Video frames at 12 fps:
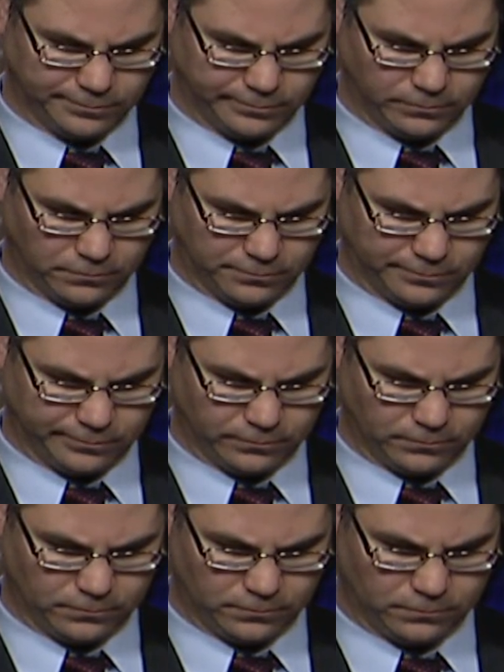
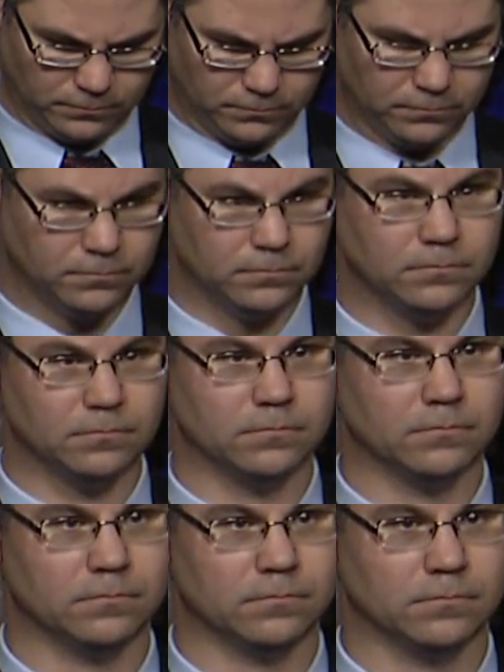
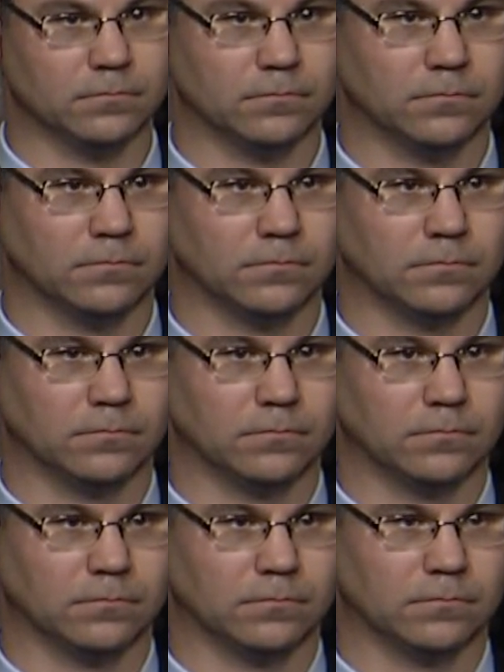
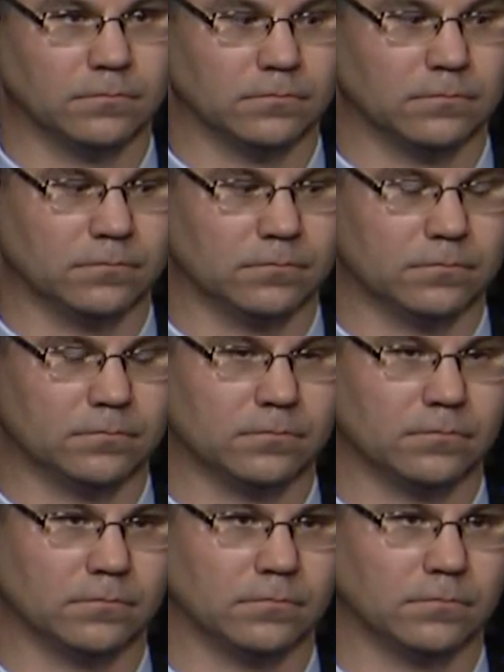
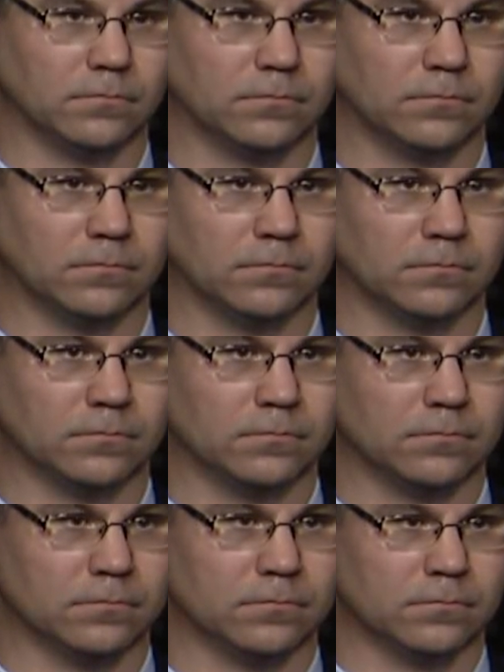
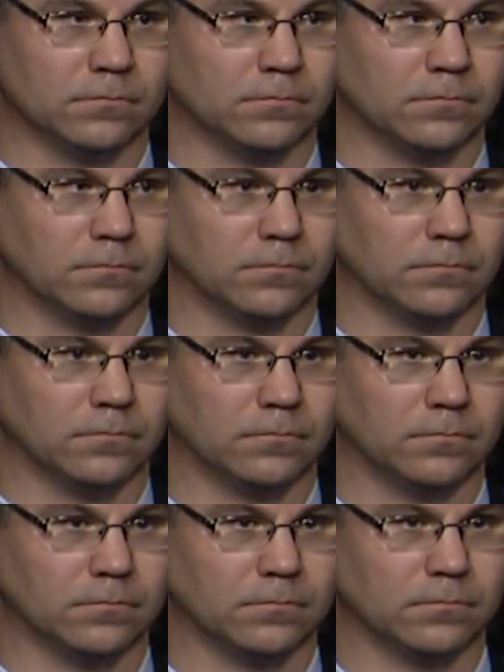
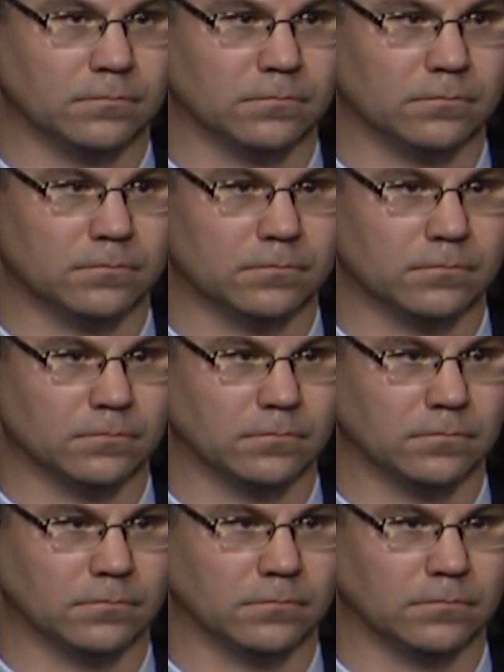
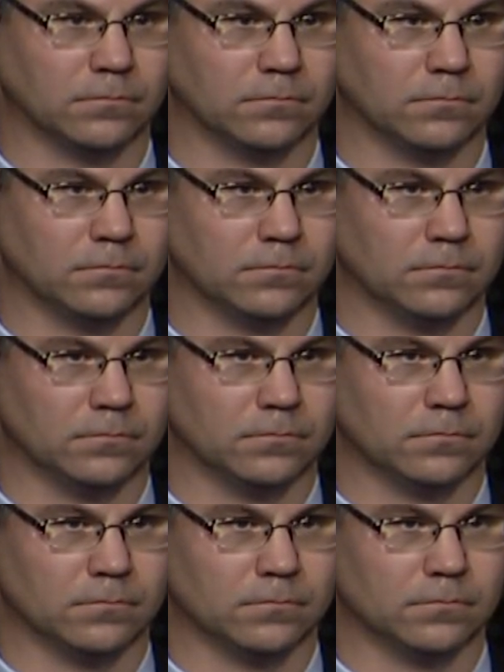The person shown says nothing.